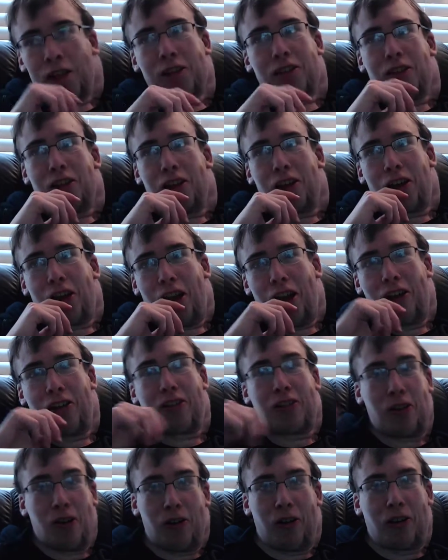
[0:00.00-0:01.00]
Then
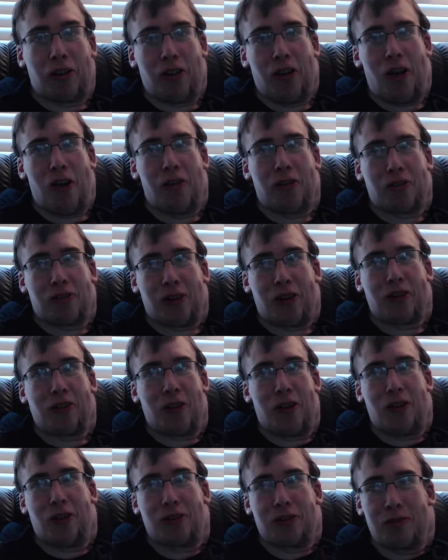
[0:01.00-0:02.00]
again, so did Naruto.
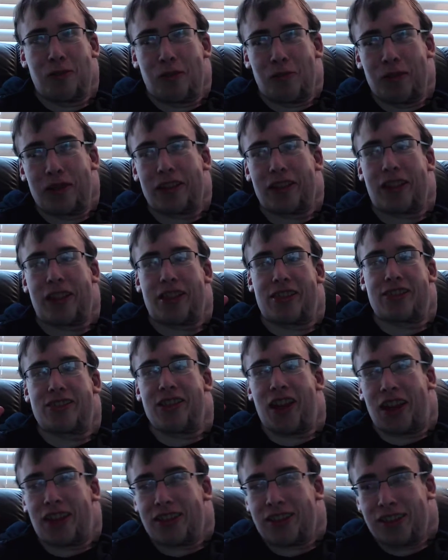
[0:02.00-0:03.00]
Naruto was weak as
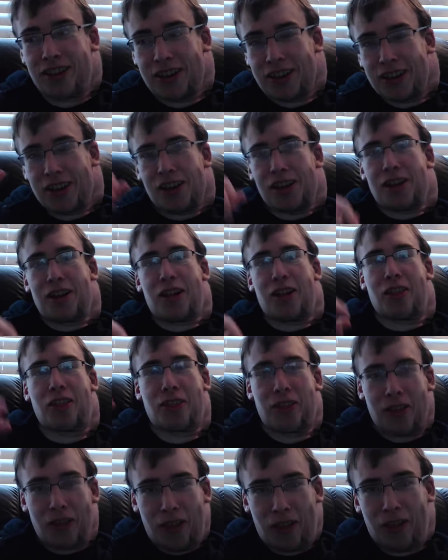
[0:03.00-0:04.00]
shit.
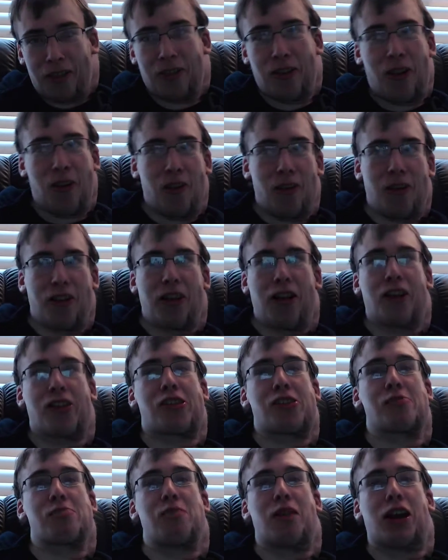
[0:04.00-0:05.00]
I'm sorry. That's
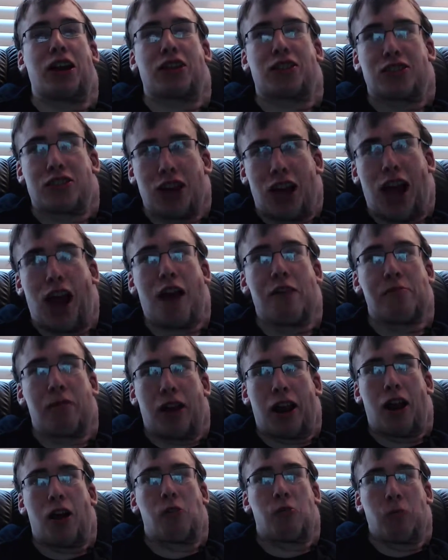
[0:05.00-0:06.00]
just my jab
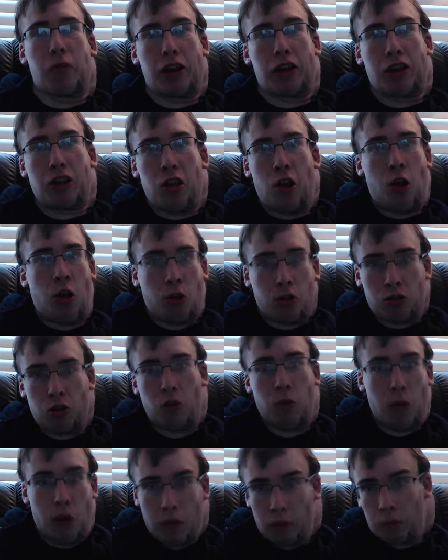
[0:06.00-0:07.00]
at how weak
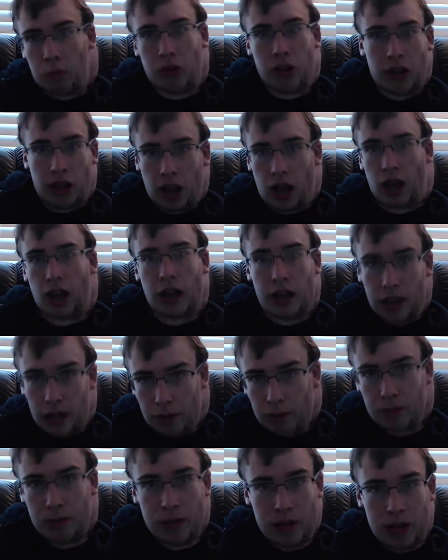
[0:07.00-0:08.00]
Naruto was pre-time
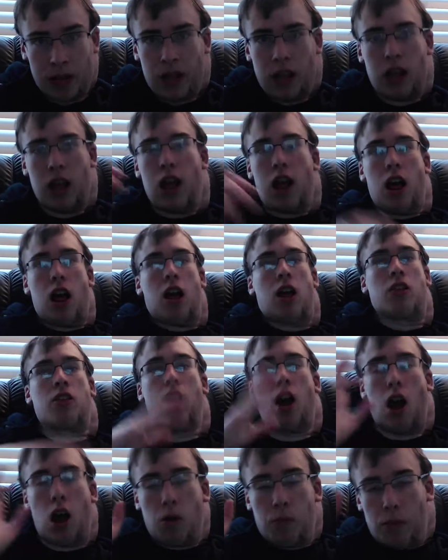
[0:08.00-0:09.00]
skip.
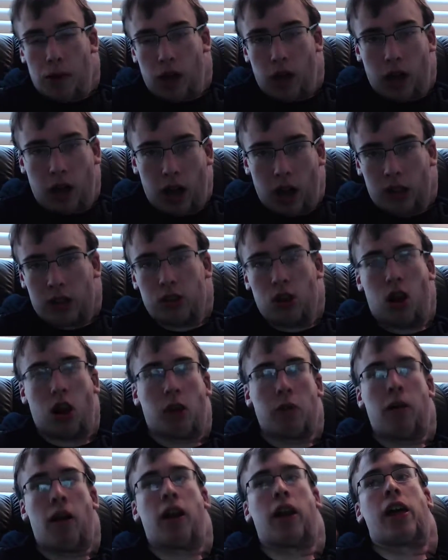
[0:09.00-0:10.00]
No, but let's
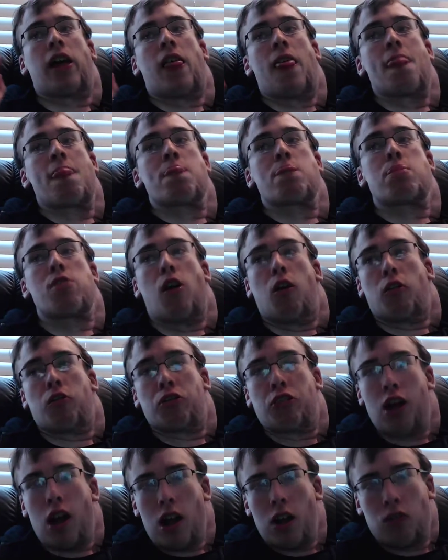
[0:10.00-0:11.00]
talk about it. No,
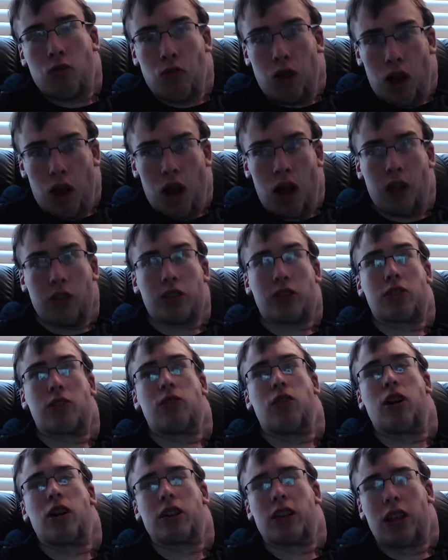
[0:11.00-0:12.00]
Sakura uh,
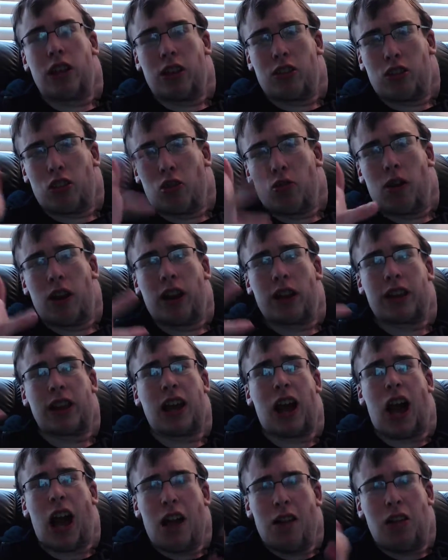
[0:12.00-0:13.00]
really didn't do
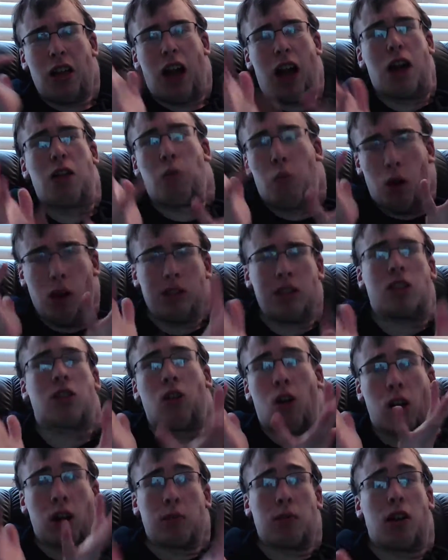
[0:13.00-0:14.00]
anything. I I want to
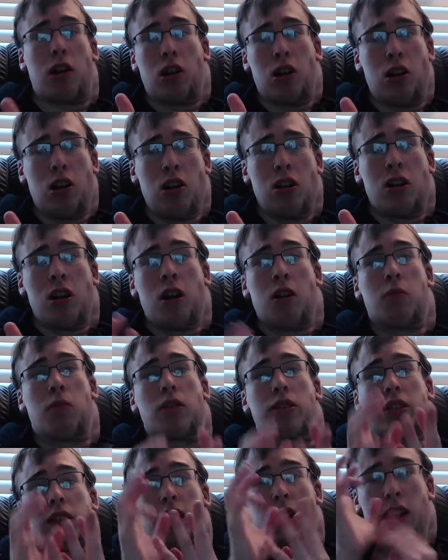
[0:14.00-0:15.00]
talk about her,
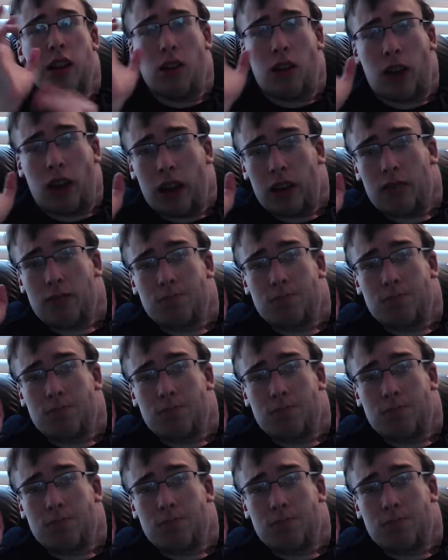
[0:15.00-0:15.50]
but she didn't. Okay,